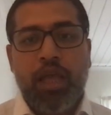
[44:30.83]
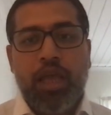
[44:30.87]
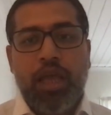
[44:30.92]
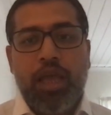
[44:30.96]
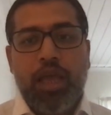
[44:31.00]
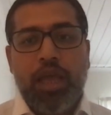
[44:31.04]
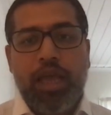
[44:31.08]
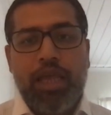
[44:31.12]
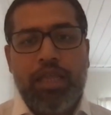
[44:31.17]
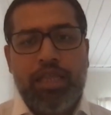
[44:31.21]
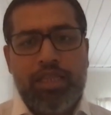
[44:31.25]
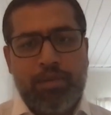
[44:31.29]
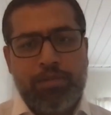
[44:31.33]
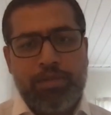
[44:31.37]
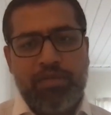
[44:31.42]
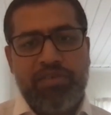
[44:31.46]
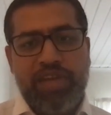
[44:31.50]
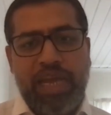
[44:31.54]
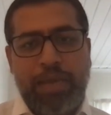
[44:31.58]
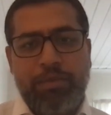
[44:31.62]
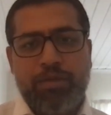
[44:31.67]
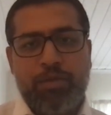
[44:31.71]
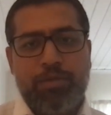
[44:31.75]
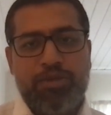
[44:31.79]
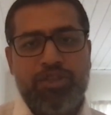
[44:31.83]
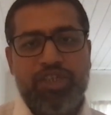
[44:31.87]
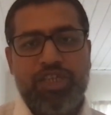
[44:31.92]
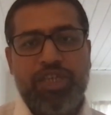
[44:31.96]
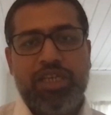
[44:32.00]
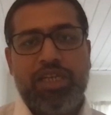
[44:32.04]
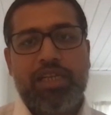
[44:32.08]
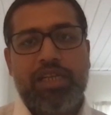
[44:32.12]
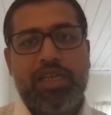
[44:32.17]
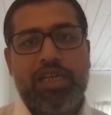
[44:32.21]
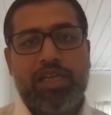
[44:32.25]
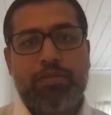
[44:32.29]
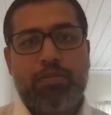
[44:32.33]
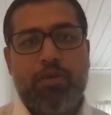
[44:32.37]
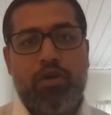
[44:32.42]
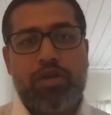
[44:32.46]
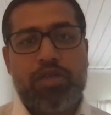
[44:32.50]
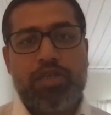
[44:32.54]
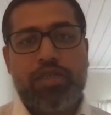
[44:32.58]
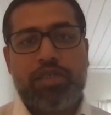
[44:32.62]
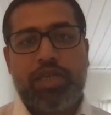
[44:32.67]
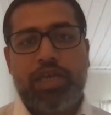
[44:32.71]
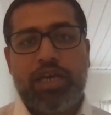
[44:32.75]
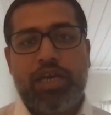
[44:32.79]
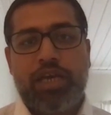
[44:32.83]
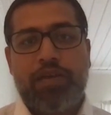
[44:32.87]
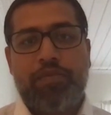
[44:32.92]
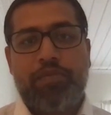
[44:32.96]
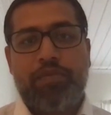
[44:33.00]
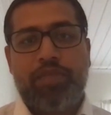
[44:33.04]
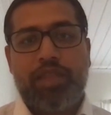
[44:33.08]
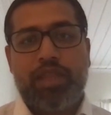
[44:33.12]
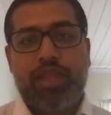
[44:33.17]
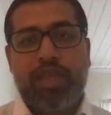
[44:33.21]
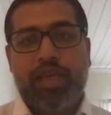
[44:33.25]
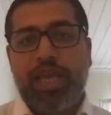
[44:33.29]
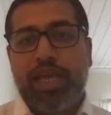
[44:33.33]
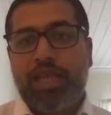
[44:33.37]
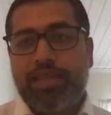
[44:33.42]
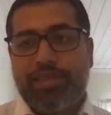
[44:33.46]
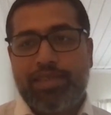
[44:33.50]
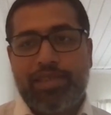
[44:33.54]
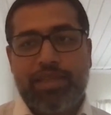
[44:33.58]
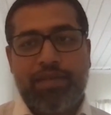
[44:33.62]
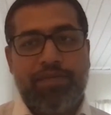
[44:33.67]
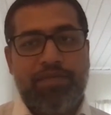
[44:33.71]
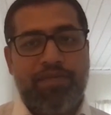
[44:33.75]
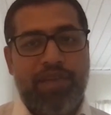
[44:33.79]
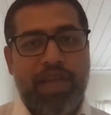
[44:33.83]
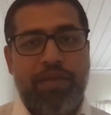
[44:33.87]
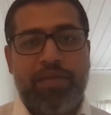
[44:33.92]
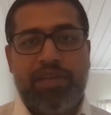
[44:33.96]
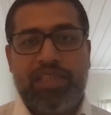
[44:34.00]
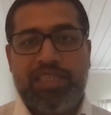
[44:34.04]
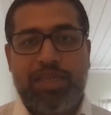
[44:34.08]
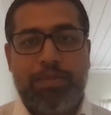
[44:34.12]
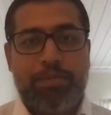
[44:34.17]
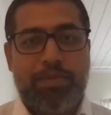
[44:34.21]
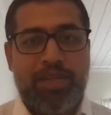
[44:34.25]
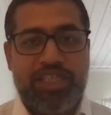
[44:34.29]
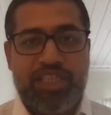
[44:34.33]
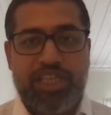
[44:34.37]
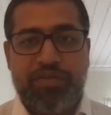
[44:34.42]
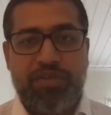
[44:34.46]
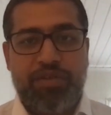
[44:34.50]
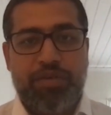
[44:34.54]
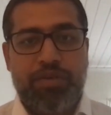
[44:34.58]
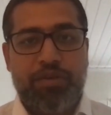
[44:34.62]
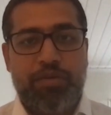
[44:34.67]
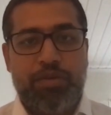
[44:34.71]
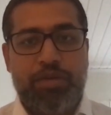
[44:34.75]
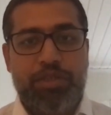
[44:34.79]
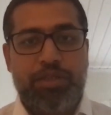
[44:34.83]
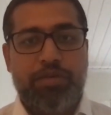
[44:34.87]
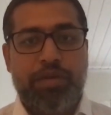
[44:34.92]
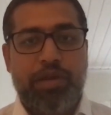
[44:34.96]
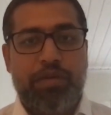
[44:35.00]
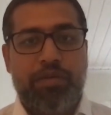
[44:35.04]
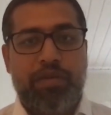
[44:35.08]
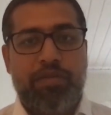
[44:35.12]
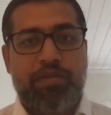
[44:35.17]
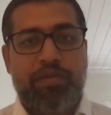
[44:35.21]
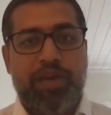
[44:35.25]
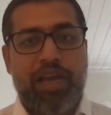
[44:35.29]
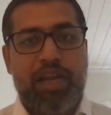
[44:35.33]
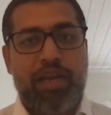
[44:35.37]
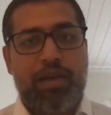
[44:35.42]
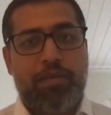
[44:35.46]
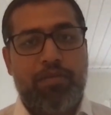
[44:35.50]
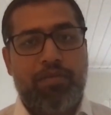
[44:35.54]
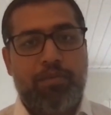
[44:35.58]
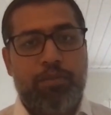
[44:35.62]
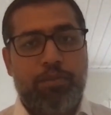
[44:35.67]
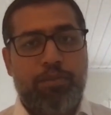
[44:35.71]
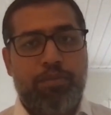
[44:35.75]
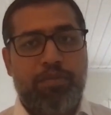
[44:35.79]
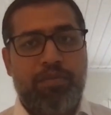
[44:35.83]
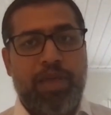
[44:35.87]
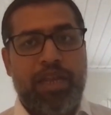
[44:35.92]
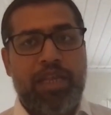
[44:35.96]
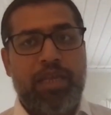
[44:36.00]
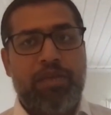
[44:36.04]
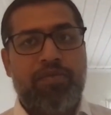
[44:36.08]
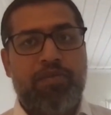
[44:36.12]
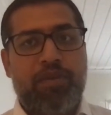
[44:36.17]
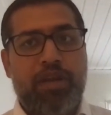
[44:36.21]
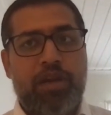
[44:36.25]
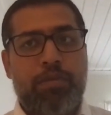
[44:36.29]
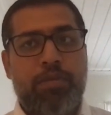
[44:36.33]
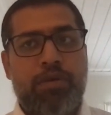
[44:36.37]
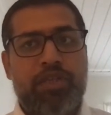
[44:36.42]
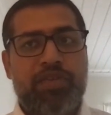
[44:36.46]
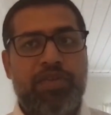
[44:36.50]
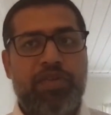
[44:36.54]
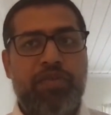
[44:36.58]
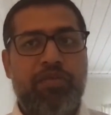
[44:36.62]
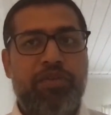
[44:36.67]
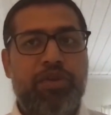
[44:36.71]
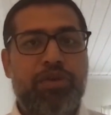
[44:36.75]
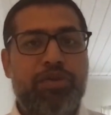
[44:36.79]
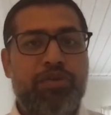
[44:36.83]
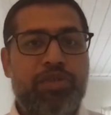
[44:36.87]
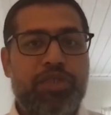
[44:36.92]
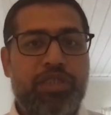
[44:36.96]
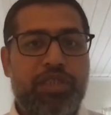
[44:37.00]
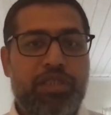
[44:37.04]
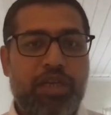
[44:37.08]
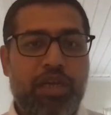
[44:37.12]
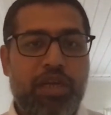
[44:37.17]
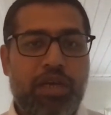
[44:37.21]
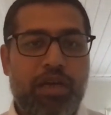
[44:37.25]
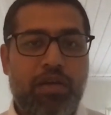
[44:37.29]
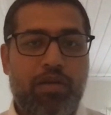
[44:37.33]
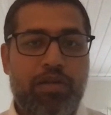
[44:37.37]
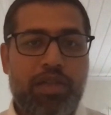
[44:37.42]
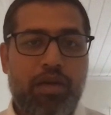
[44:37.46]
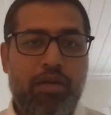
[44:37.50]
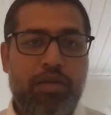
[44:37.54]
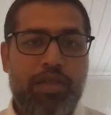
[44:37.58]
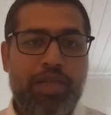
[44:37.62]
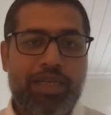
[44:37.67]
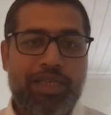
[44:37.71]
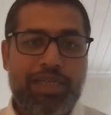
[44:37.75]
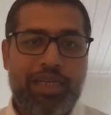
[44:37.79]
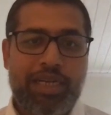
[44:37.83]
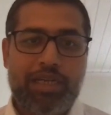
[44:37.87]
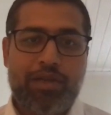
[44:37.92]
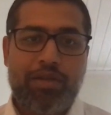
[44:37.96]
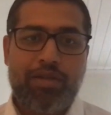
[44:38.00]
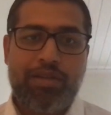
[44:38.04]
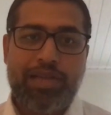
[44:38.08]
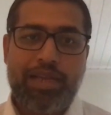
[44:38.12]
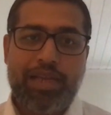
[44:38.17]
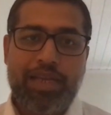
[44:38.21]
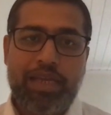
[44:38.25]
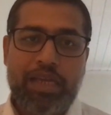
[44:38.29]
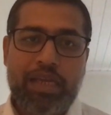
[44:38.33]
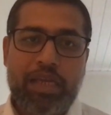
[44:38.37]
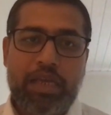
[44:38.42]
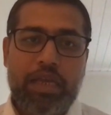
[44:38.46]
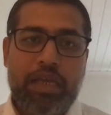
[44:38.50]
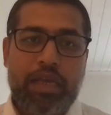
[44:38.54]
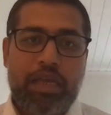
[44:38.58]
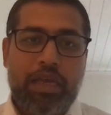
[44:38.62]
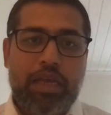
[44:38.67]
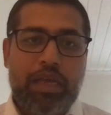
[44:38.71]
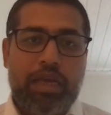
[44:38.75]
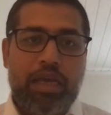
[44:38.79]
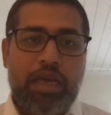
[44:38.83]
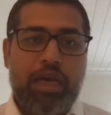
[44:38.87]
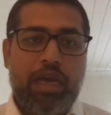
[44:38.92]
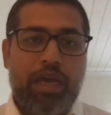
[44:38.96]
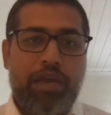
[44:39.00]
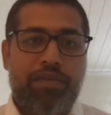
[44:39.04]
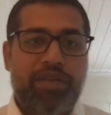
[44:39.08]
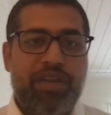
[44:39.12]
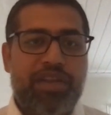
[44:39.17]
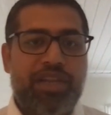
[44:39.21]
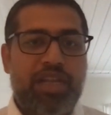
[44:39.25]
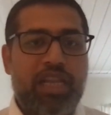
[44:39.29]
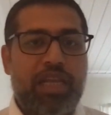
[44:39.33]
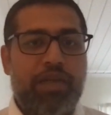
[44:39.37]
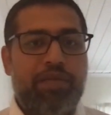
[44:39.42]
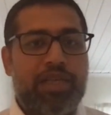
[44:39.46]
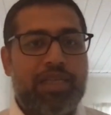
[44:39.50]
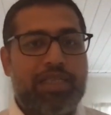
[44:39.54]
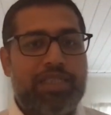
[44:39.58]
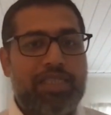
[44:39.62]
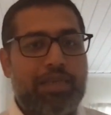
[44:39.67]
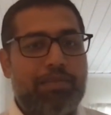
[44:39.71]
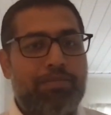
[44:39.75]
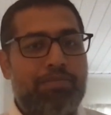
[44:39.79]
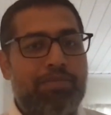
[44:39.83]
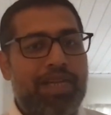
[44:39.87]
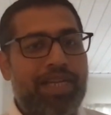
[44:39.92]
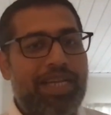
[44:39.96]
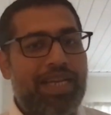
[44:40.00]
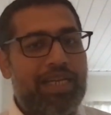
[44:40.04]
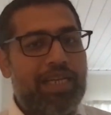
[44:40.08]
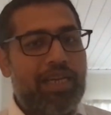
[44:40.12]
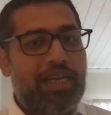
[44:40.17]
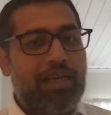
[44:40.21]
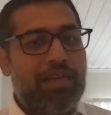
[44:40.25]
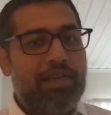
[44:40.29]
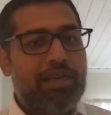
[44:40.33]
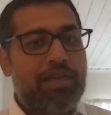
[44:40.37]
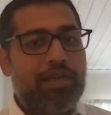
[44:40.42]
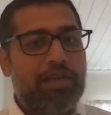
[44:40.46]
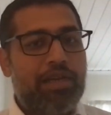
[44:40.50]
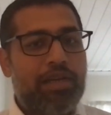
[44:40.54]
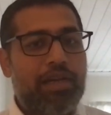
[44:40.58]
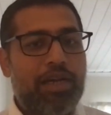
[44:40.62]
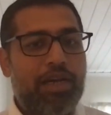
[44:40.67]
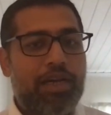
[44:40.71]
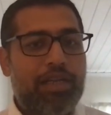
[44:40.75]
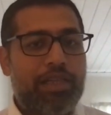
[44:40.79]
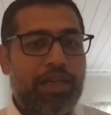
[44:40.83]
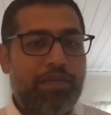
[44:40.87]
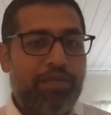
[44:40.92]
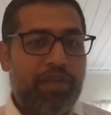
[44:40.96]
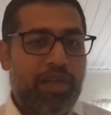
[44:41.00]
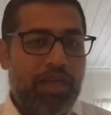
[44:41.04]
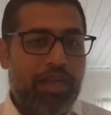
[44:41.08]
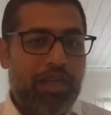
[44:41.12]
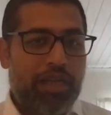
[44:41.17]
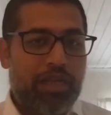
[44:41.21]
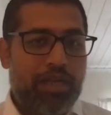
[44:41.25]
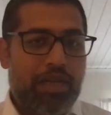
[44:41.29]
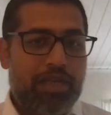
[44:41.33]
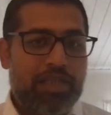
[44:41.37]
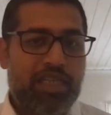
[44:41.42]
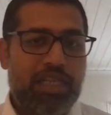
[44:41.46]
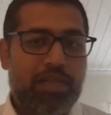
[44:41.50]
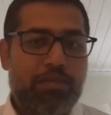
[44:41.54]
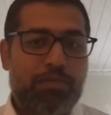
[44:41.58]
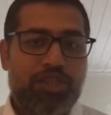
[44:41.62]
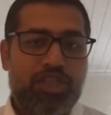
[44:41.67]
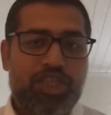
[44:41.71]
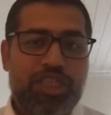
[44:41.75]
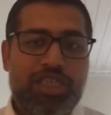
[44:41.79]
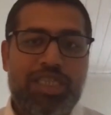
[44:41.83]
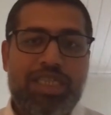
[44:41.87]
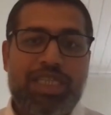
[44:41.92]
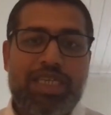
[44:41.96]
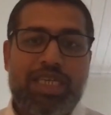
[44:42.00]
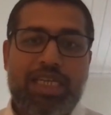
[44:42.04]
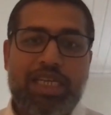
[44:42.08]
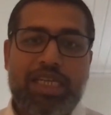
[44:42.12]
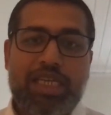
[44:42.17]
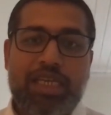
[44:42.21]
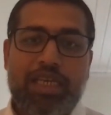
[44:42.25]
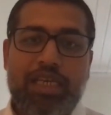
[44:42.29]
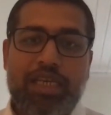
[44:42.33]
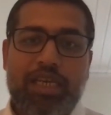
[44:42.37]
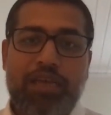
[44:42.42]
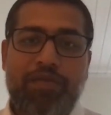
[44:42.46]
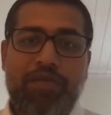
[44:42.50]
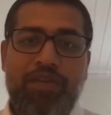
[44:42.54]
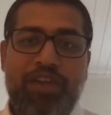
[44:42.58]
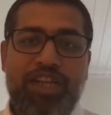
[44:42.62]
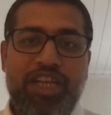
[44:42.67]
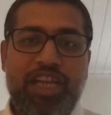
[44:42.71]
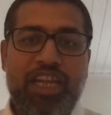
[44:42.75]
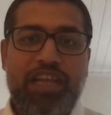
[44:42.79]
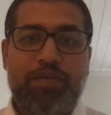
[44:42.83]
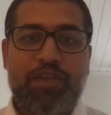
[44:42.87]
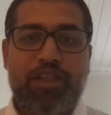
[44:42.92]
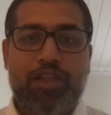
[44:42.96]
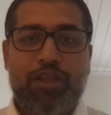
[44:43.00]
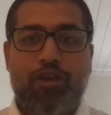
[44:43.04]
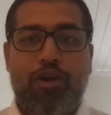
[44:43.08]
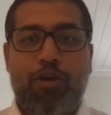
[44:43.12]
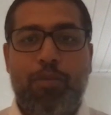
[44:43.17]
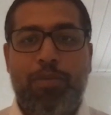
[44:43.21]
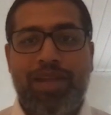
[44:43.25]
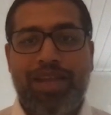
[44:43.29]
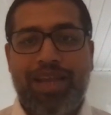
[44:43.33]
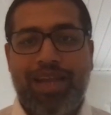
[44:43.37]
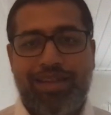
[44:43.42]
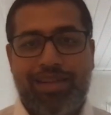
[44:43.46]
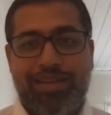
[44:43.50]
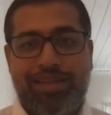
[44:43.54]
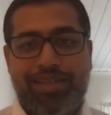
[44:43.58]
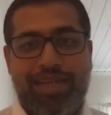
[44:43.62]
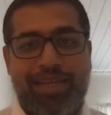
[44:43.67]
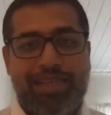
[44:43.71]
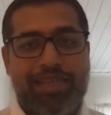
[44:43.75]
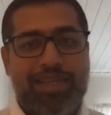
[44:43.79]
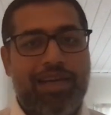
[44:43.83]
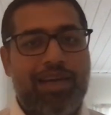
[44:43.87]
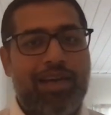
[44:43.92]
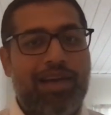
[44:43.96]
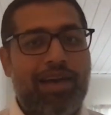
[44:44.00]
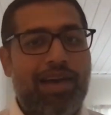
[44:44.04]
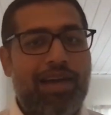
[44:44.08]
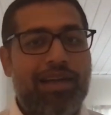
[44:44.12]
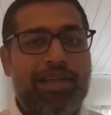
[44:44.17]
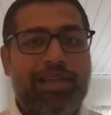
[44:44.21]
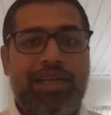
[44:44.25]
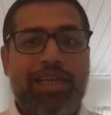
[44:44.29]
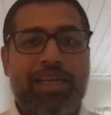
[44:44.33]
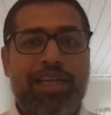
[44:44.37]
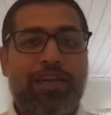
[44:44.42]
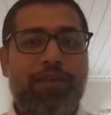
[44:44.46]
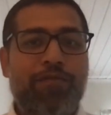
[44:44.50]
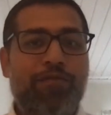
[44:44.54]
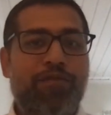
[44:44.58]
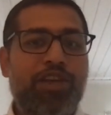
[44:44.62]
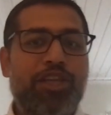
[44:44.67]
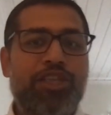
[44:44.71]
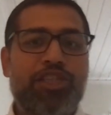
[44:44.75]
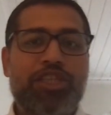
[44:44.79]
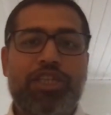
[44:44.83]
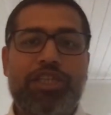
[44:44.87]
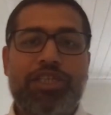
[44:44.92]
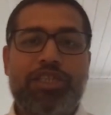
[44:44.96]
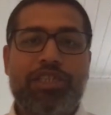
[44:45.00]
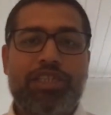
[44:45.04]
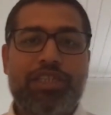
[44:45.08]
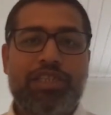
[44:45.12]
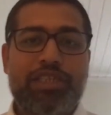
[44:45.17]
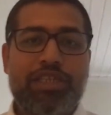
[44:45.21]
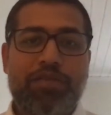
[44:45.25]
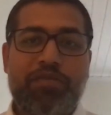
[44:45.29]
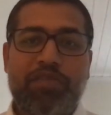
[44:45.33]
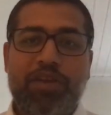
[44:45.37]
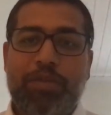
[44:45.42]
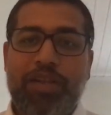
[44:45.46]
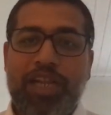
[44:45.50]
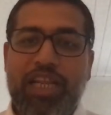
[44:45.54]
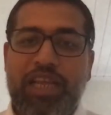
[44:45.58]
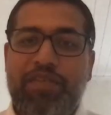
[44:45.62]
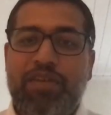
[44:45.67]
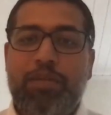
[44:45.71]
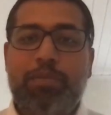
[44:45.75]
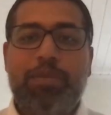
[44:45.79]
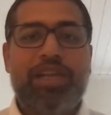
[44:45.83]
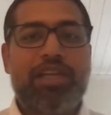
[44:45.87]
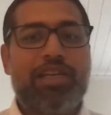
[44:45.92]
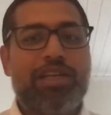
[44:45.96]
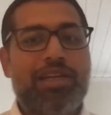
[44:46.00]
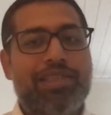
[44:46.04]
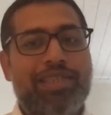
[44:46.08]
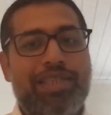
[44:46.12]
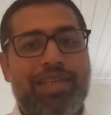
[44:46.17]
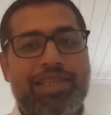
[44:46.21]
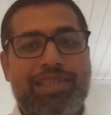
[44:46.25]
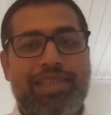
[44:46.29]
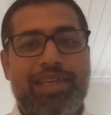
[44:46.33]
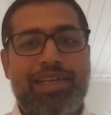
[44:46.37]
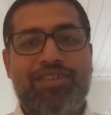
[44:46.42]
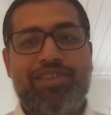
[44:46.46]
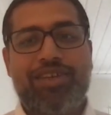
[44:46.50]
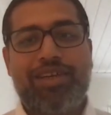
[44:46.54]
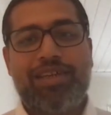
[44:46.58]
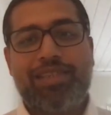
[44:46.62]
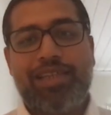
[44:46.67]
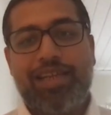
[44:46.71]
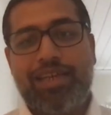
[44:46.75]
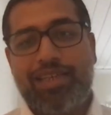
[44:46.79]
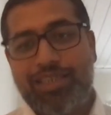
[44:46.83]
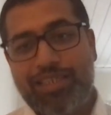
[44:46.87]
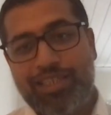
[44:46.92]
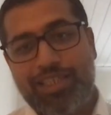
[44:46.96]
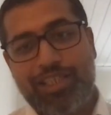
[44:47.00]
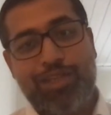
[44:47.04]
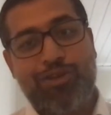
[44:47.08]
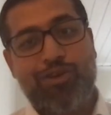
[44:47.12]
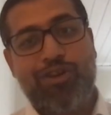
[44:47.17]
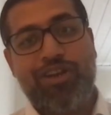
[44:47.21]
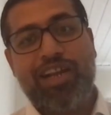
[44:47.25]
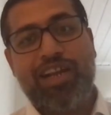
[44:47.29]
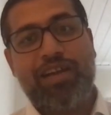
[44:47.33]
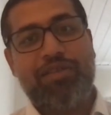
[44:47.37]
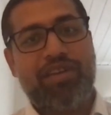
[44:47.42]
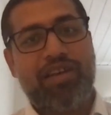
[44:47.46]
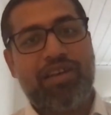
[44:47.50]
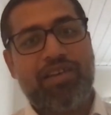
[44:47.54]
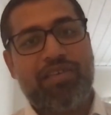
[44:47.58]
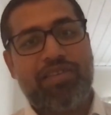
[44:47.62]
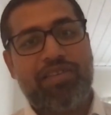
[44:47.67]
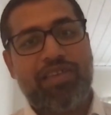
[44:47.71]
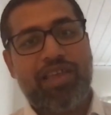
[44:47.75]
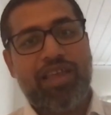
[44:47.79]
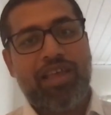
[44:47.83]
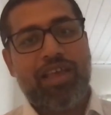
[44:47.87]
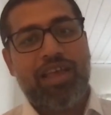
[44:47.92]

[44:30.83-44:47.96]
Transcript: And in terms of types of machine learning models, again, this is a very, very simplistic view. You will find many verbose views on the internet already. If you're dealing with a simple data, than we are in classical machine learning. If we're dealing with complicated data, unclear features, we believe in miracles, etc., then it's neural networks.